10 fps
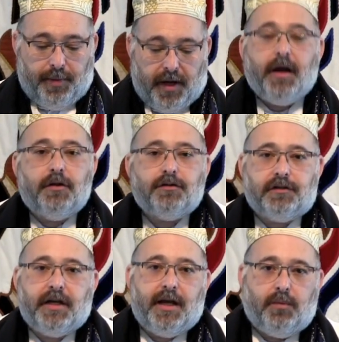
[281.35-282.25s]
But I
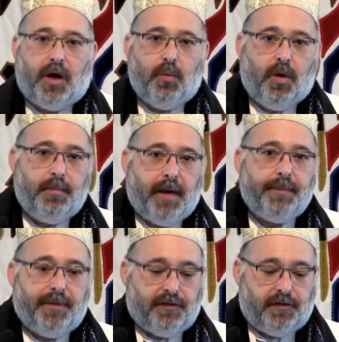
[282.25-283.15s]
understand why one
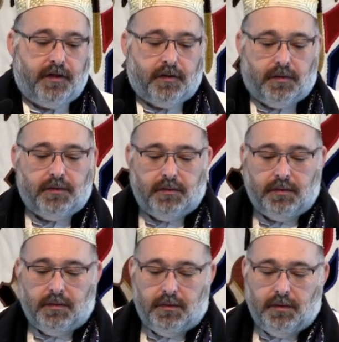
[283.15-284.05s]
might be cynical.
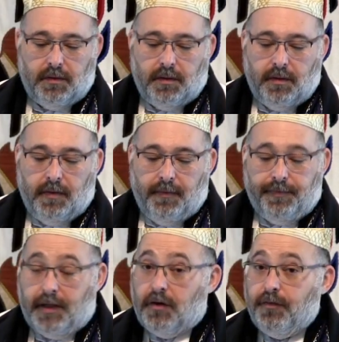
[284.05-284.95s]

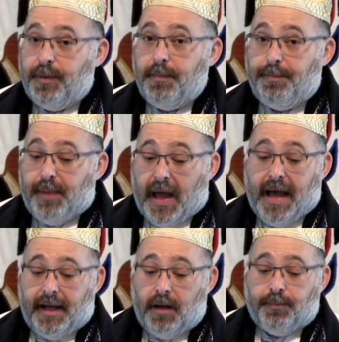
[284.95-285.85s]
There have been
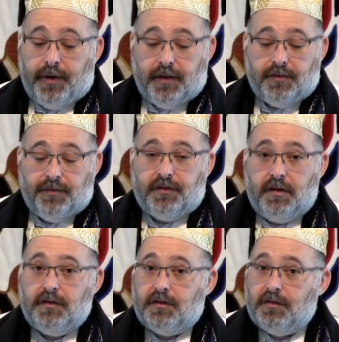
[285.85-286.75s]
bad outbreaks of
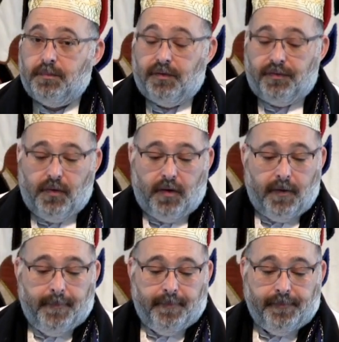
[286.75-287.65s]
cynicism
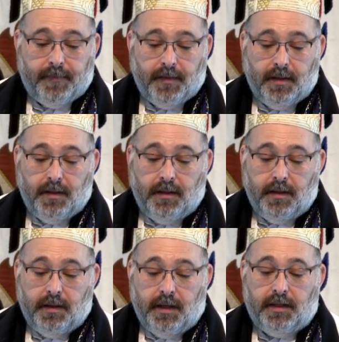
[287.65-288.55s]
before.
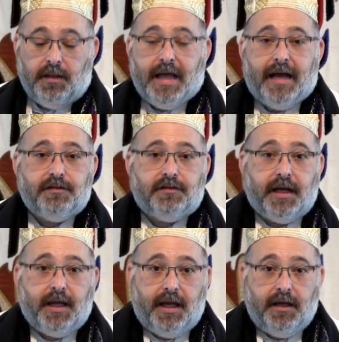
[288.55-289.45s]
In the last
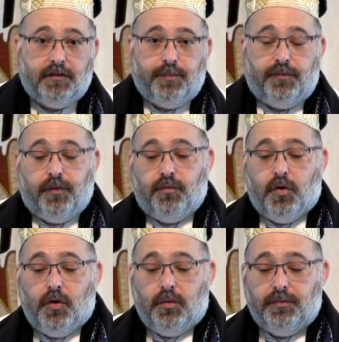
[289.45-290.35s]
decades, before
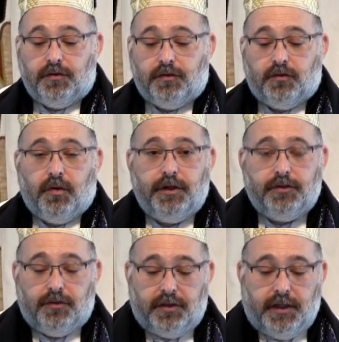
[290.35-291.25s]
Rome
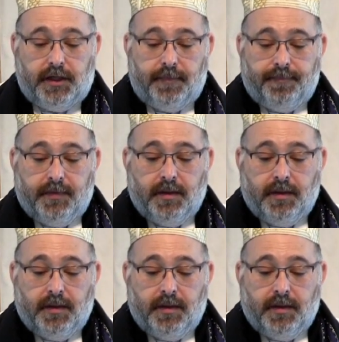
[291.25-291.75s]
destroyed Judea,